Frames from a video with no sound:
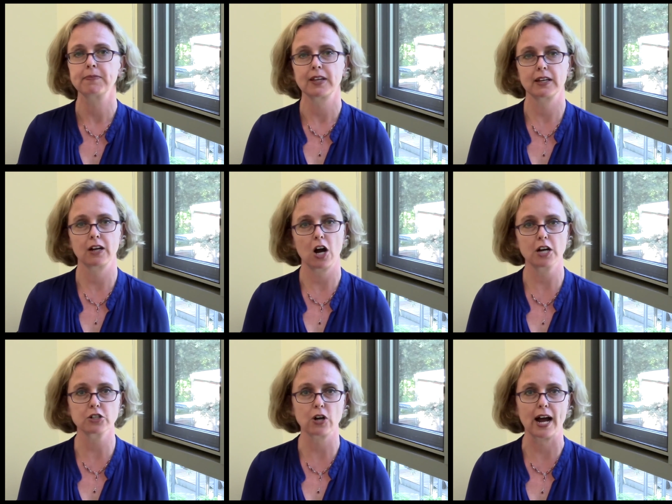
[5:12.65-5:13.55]
In
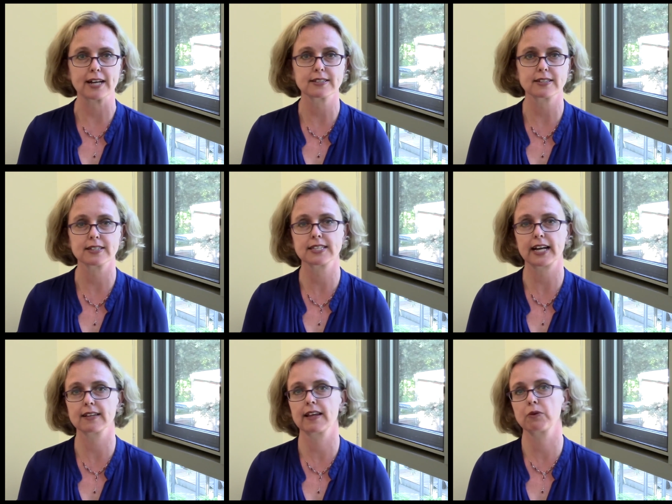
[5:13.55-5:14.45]
contrast, a
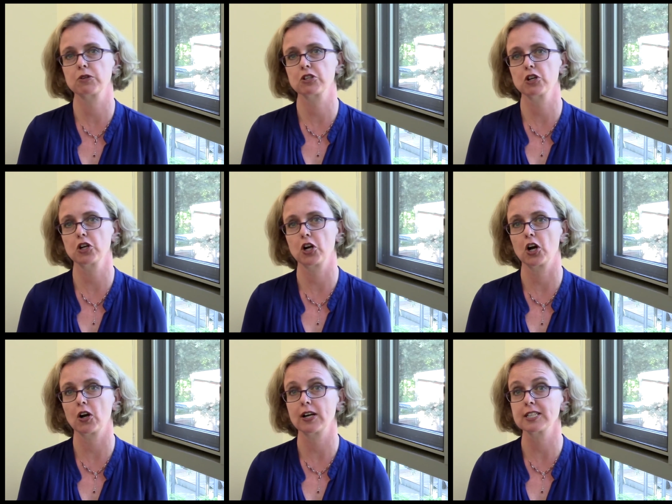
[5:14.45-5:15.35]
second language
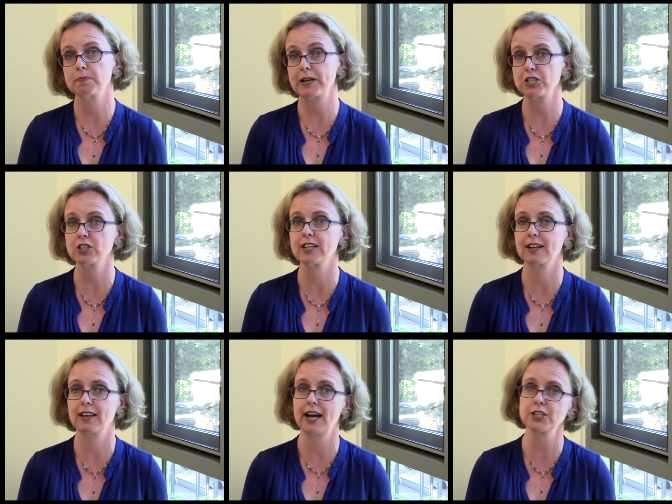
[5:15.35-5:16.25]
learner, especially a
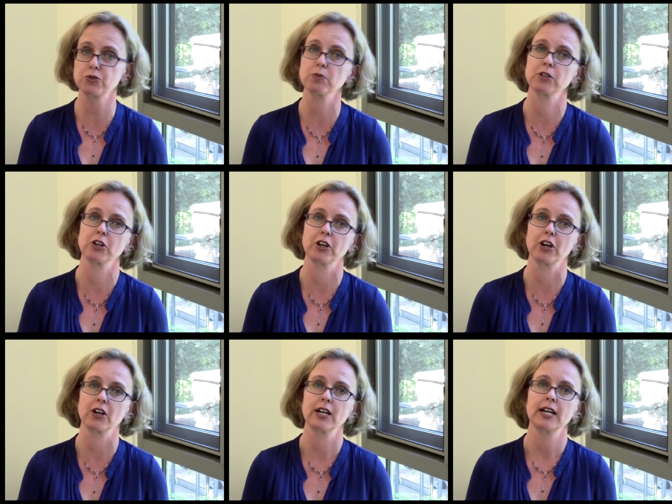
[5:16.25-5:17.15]
classroom
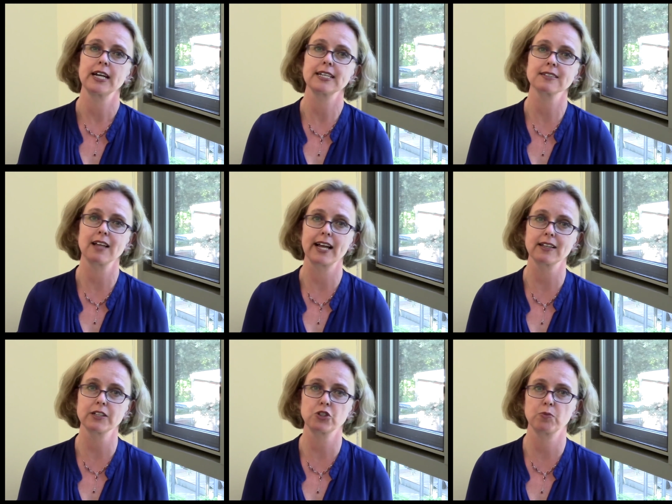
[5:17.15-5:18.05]
learner, is
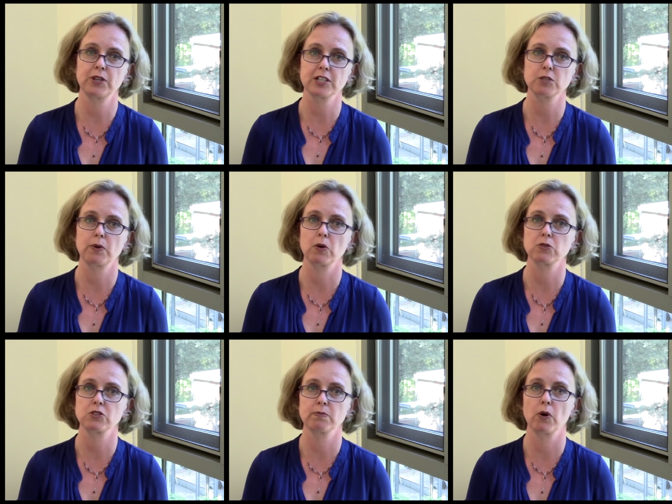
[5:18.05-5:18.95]
likely to be
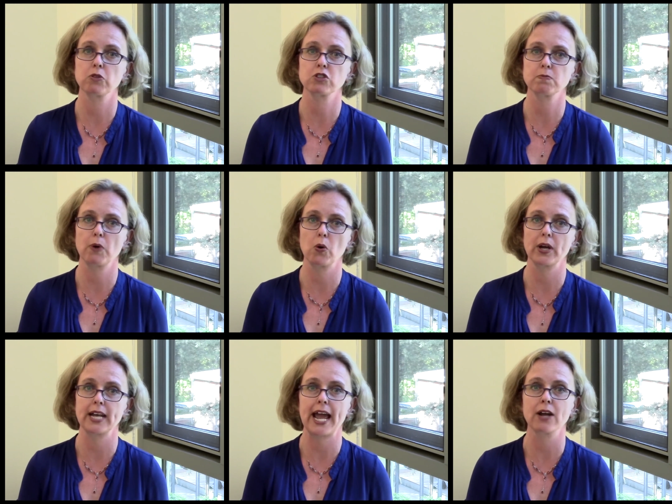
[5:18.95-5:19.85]
exposed to both
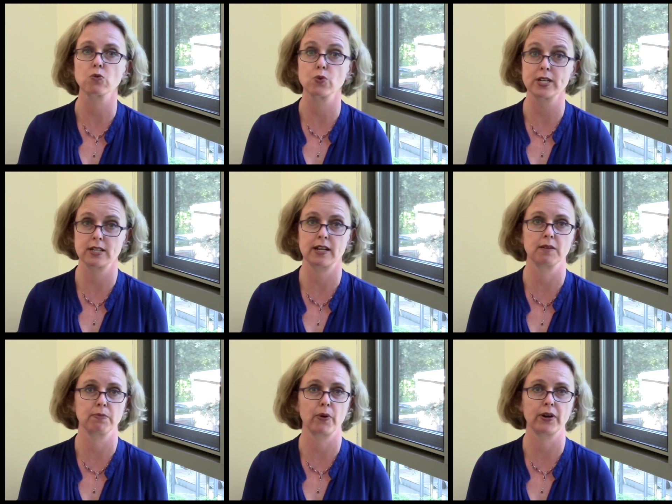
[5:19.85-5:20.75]
spoken and written
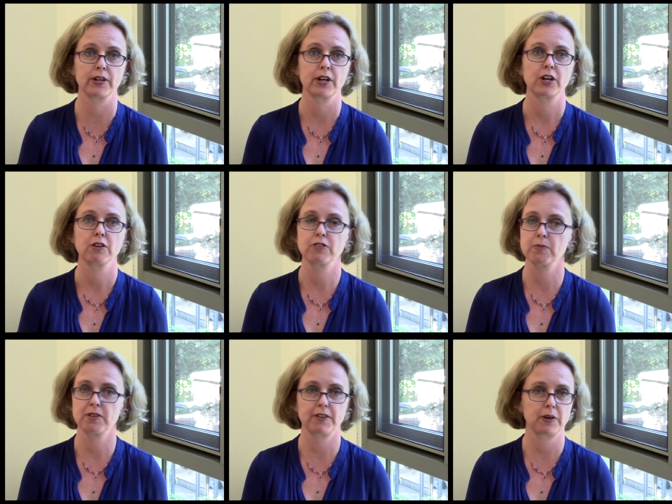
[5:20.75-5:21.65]
input from
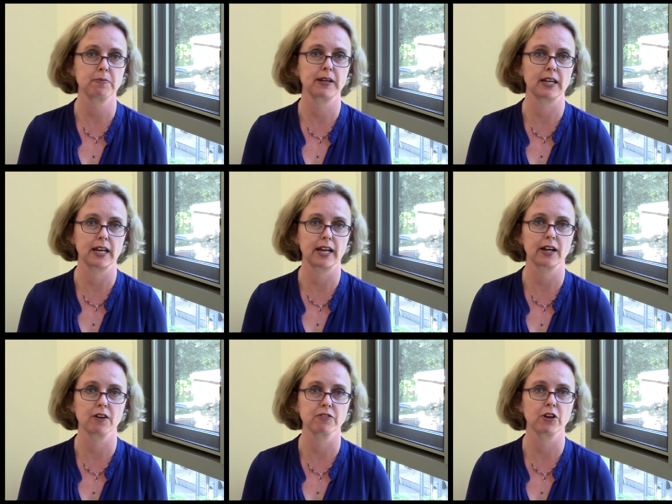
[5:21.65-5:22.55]
the very beginning
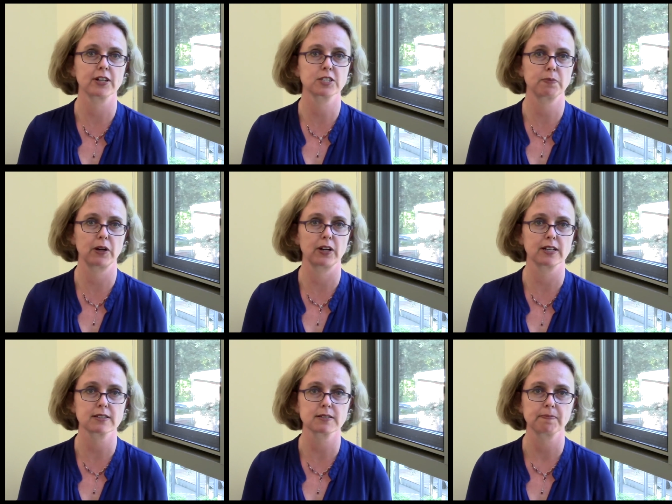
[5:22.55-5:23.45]
of their
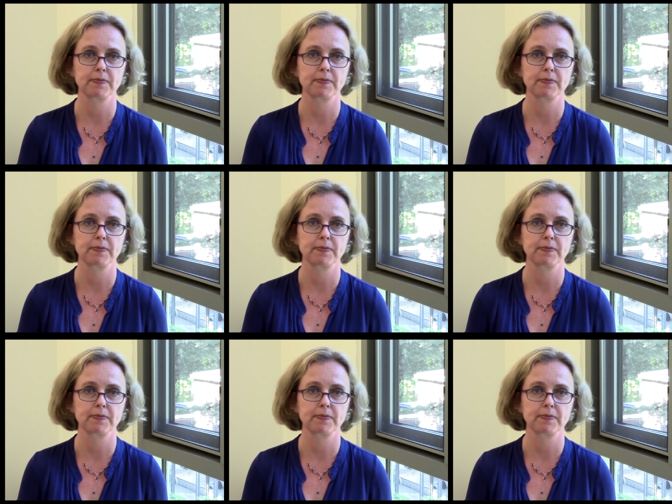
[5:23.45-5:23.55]
experience.